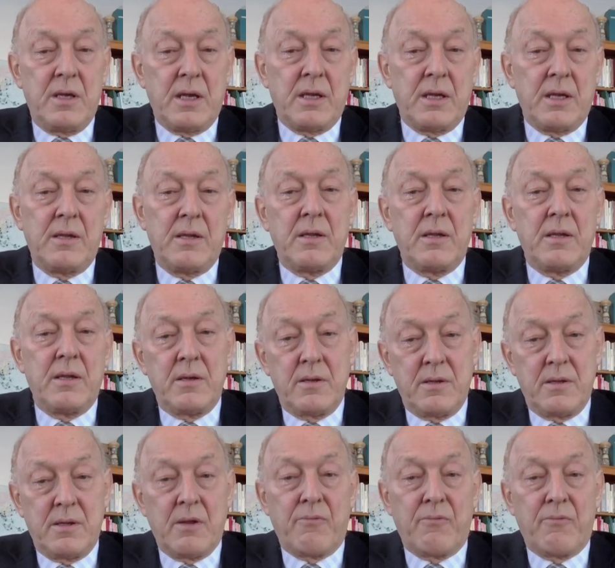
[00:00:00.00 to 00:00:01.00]
in
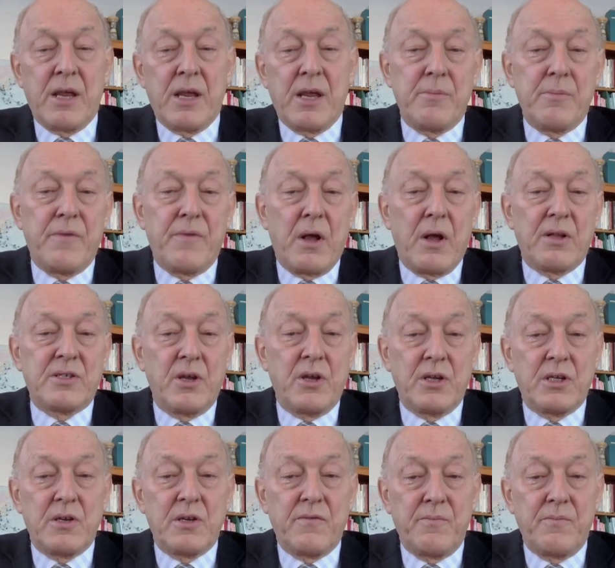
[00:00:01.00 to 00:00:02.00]
the realm of
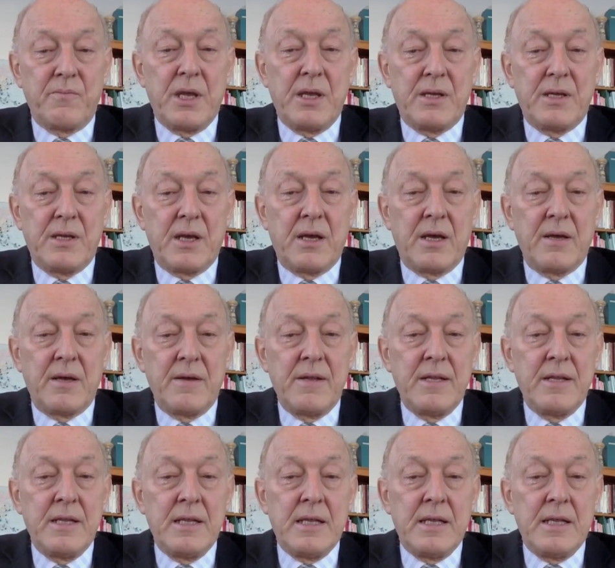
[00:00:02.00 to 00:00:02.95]
alternative media,